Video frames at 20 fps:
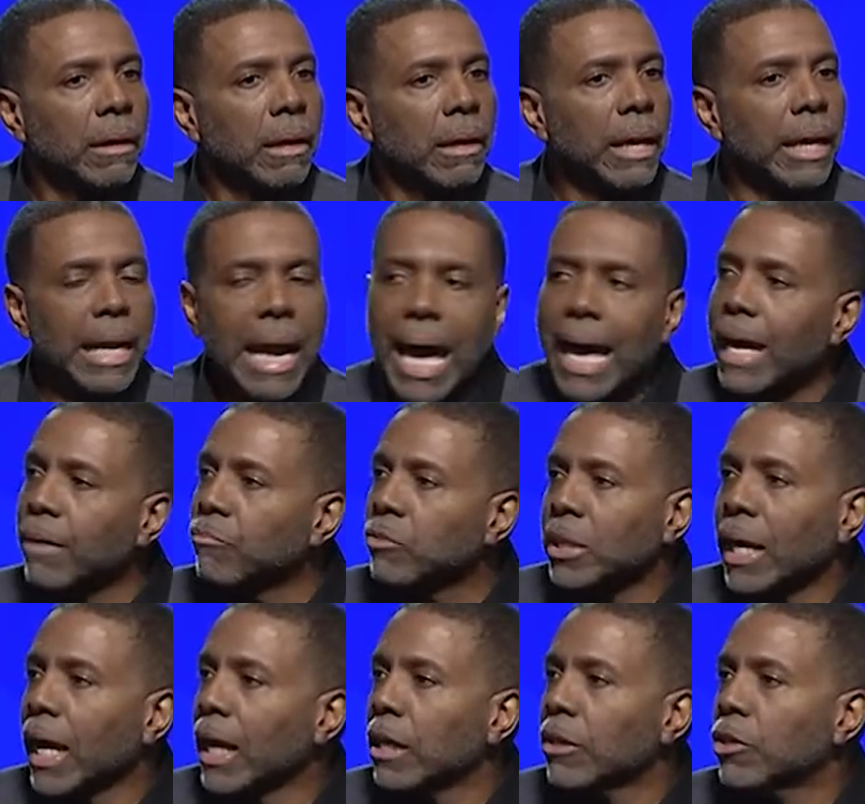And I am
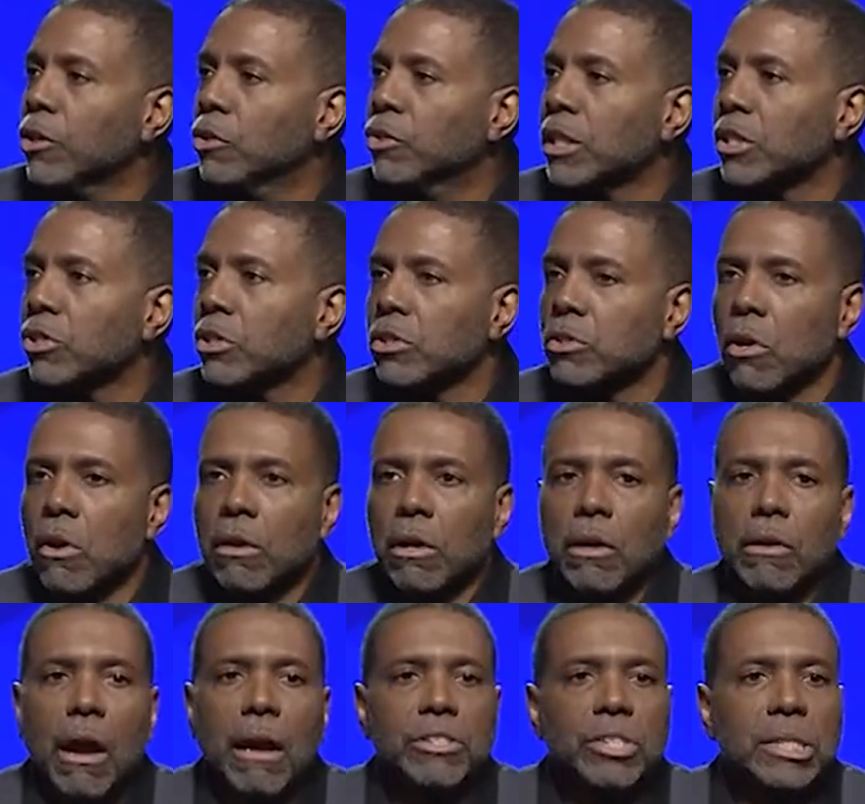telling you, this is going
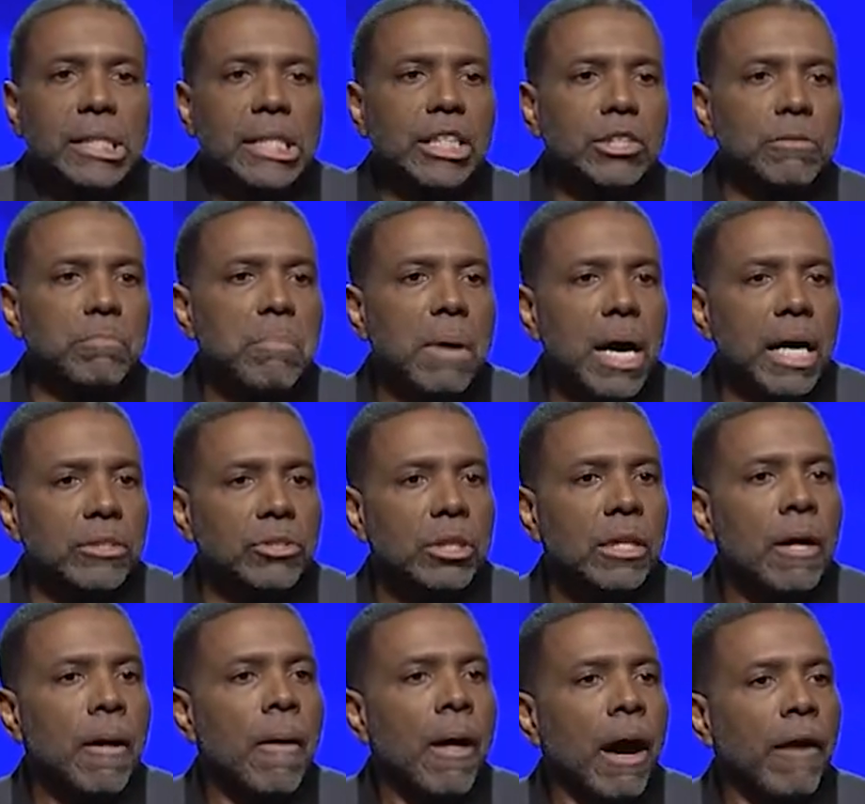on our six months
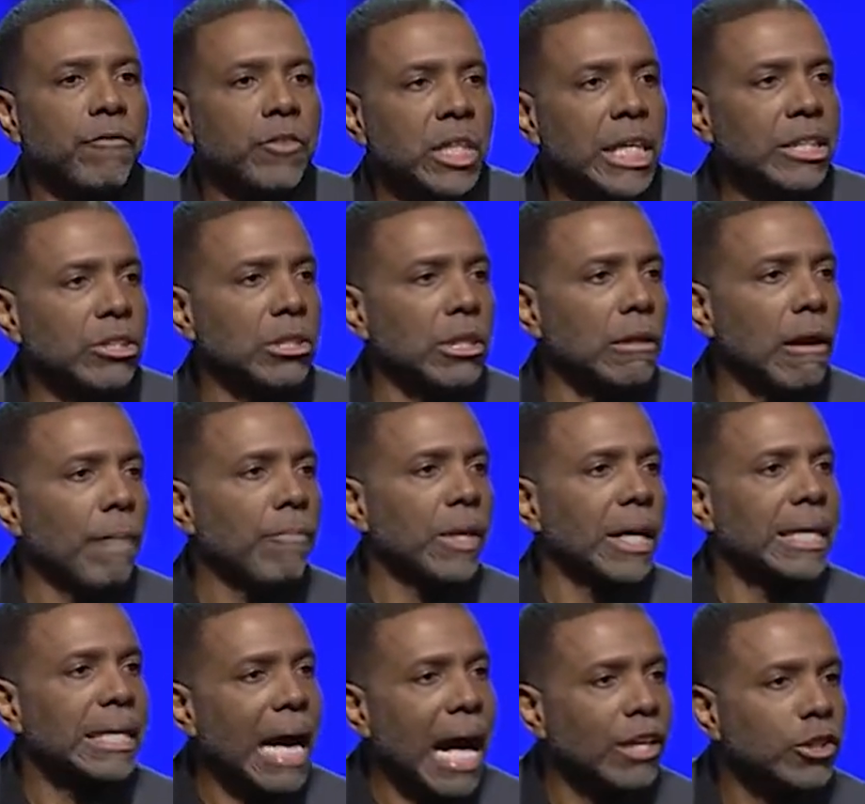of teaching on the
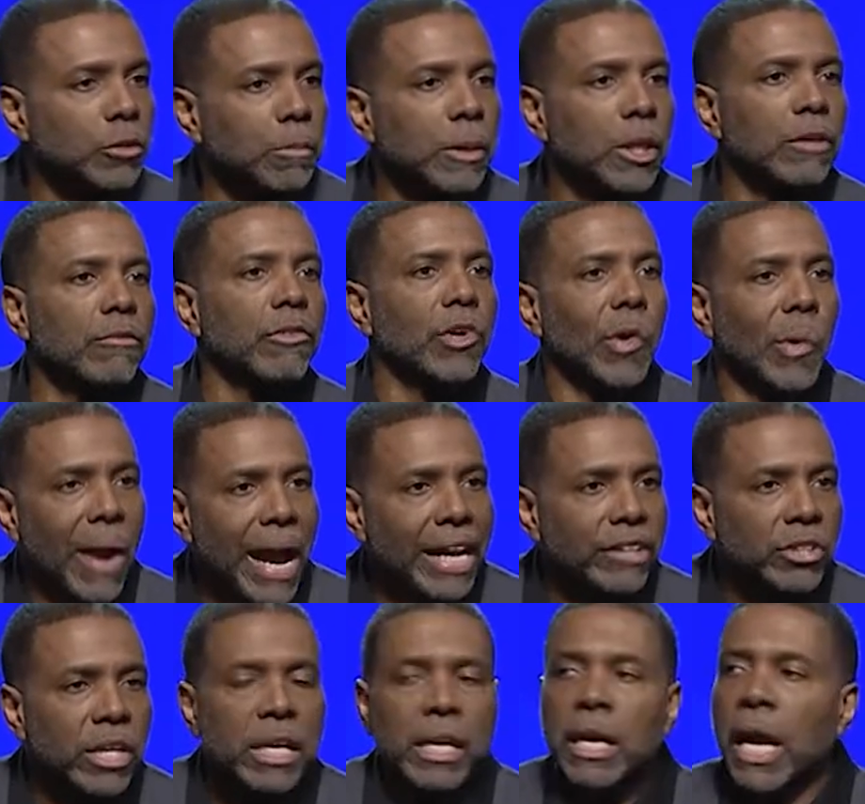gospel of
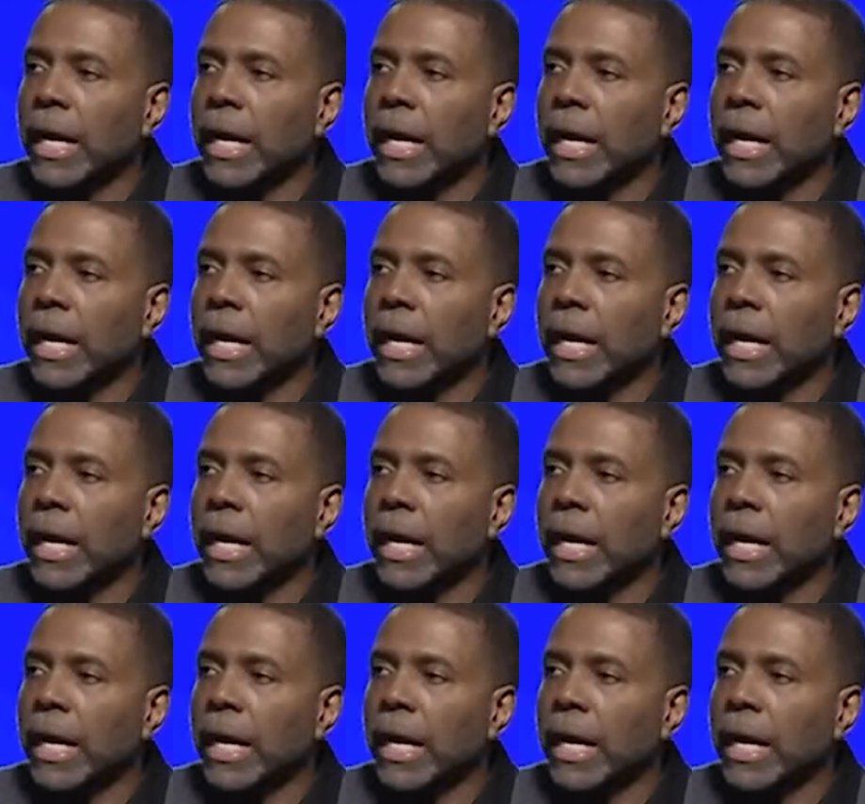grace.